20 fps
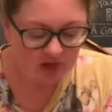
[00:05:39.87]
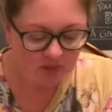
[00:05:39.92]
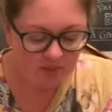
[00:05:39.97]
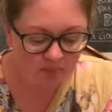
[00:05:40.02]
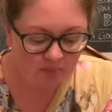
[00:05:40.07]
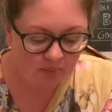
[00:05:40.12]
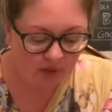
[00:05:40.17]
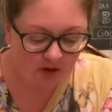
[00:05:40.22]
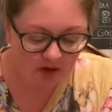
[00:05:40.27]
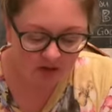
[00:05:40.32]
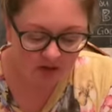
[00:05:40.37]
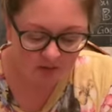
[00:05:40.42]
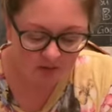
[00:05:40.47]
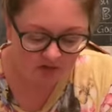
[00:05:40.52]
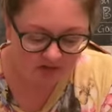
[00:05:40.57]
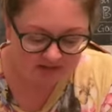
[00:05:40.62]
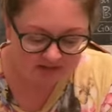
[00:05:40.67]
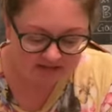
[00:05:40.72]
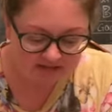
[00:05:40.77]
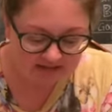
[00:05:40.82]

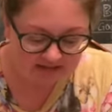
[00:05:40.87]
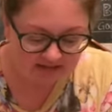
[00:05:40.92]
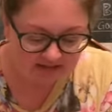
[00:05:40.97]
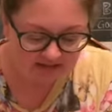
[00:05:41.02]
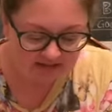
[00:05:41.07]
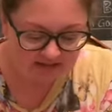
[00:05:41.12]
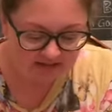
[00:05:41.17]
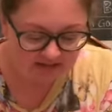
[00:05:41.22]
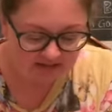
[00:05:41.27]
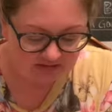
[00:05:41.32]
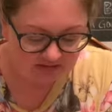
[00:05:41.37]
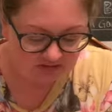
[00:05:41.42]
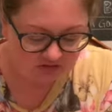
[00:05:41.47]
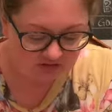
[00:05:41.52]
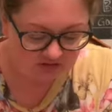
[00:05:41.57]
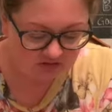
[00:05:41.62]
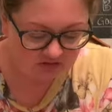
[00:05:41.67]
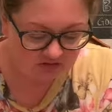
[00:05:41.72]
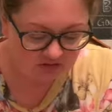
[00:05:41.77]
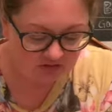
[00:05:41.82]
Barbara said
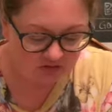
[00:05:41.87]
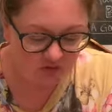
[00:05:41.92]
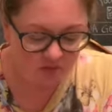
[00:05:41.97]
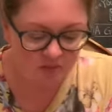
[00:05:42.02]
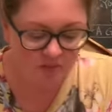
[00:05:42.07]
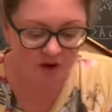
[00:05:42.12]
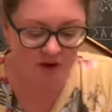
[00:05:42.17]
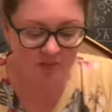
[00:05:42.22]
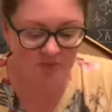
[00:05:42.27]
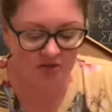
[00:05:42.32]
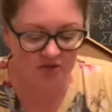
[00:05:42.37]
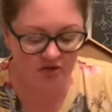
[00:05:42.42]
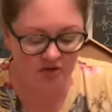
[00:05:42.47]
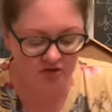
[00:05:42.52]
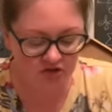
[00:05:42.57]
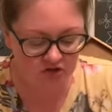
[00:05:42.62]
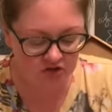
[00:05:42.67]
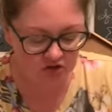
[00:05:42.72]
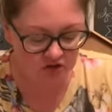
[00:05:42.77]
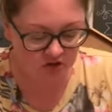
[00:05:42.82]
that the thermometer
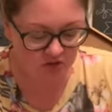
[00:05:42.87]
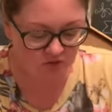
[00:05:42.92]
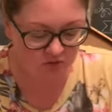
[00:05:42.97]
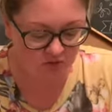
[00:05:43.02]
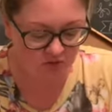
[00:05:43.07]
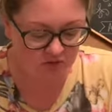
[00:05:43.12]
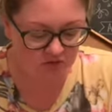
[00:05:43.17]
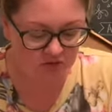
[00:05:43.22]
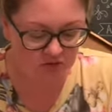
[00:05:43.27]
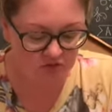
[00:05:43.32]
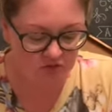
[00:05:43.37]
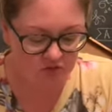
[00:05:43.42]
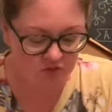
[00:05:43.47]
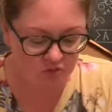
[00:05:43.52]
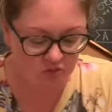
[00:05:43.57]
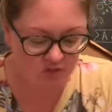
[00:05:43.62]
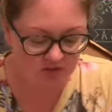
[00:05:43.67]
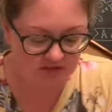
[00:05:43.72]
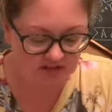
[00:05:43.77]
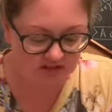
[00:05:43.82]
showed
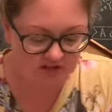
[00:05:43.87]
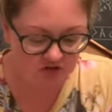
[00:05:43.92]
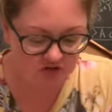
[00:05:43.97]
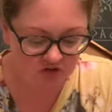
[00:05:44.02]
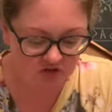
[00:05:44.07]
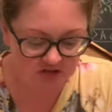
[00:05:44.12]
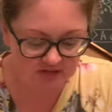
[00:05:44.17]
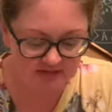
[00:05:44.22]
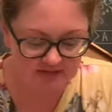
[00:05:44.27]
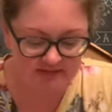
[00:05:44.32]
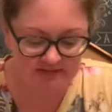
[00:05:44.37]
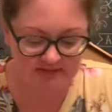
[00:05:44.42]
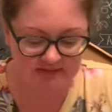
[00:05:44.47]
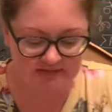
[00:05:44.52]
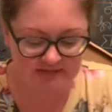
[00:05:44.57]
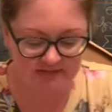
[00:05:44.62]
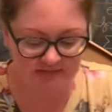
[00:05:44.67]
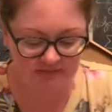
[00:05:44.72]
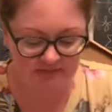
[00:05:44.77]
20 degrees.